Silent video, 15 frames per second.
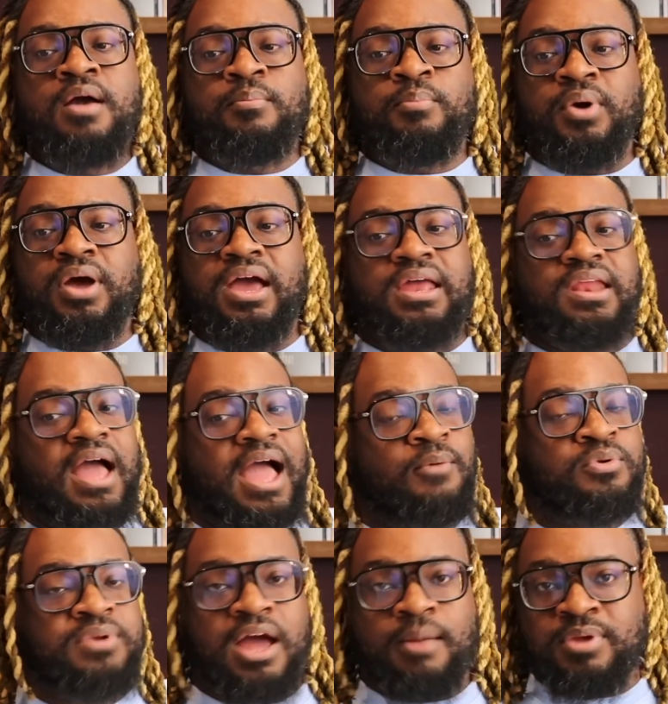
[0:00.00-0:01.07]
but I
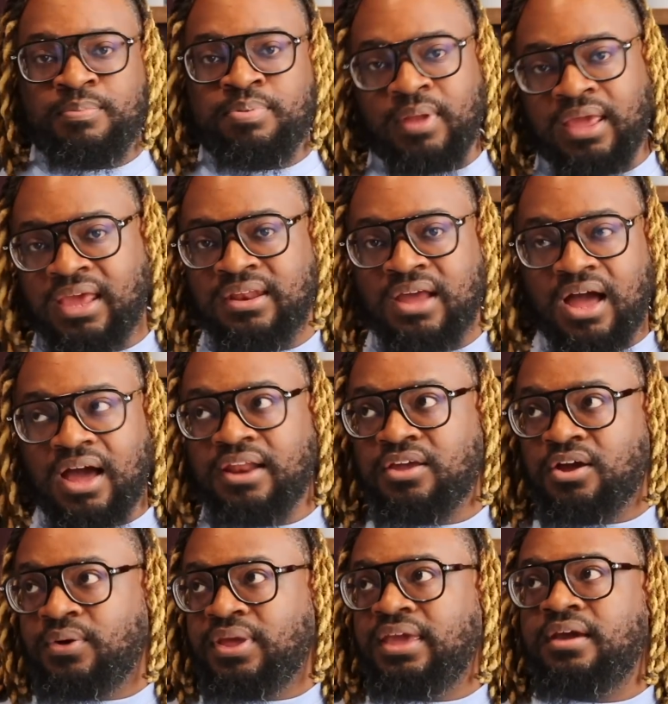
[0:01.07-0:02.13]
will not be playing the
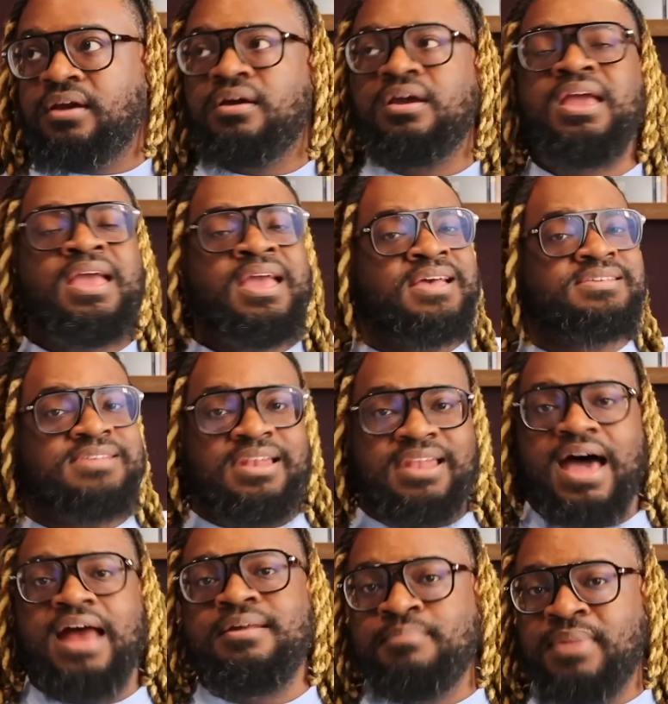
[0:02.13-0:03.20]
audio here. It's a
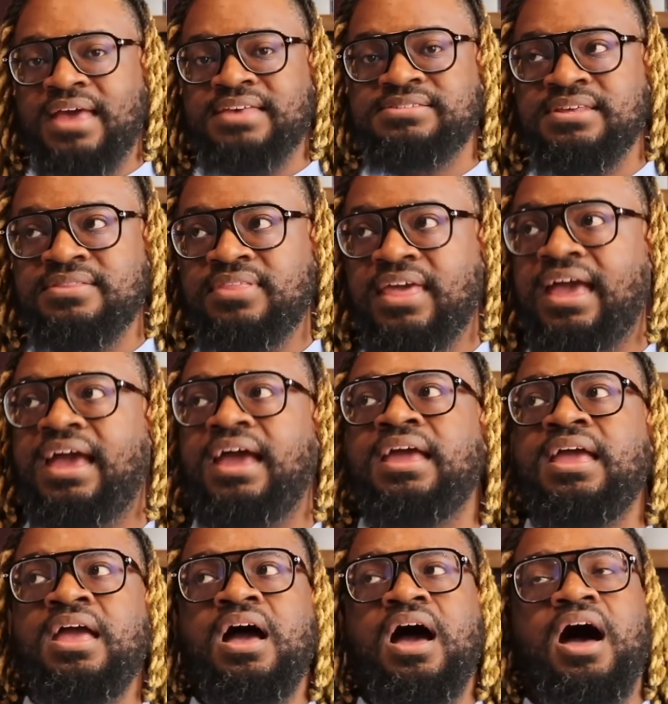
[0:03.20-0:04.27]
lot of mess in
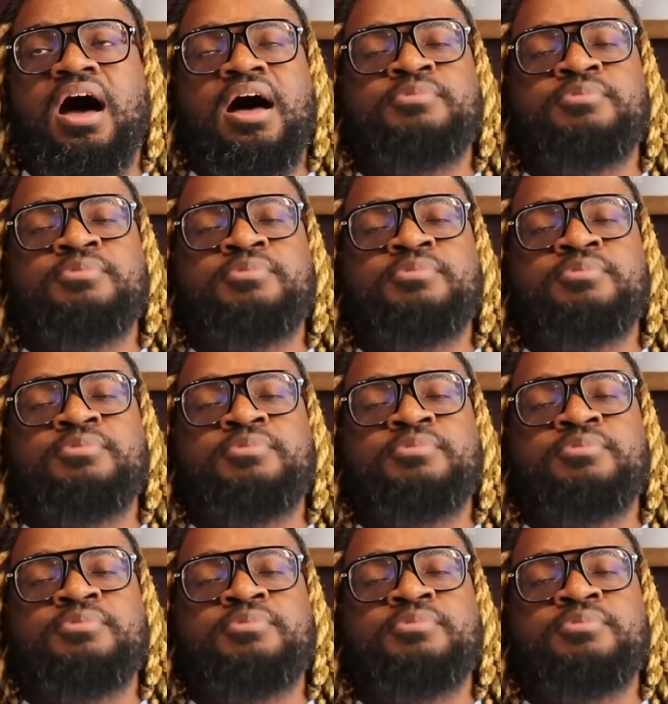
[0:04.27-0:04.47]
that.